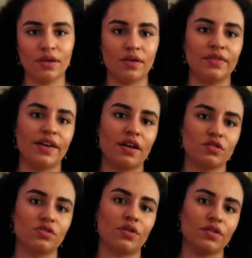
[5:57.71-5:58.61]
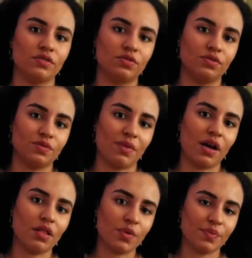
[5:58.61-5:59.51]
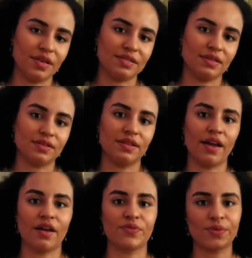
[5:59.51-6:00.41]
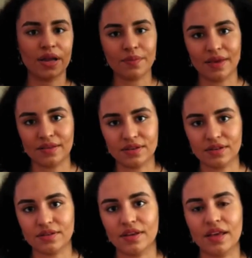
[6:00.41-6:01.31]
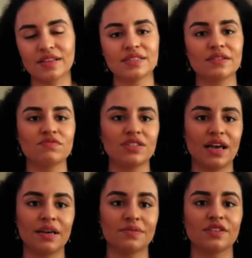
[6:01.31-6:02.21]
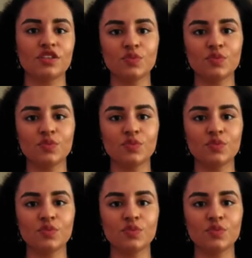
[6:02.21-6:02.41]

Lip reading: They are stored into smaller pieces, they are fragmented, and sometimes each